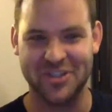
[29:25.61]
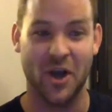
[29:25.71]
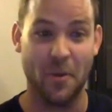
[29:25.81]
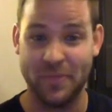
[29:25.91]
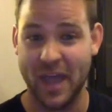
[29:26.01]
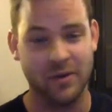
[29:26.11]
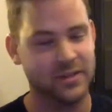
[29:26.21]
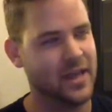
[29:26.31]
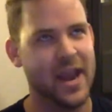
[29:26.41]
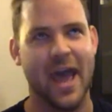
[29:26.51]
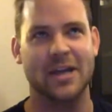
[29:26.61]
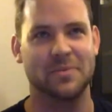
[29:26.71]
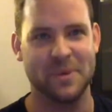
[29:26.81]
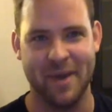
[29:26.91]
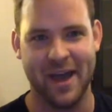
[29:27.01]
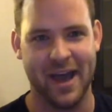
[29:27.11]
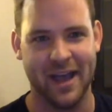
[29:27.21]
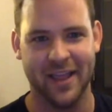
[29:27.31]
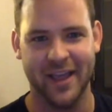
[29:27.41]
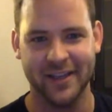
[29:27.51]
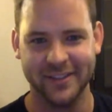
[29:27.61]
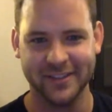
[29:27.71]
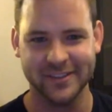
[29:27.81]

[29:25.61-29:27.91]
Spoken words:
So that had to be my highlight.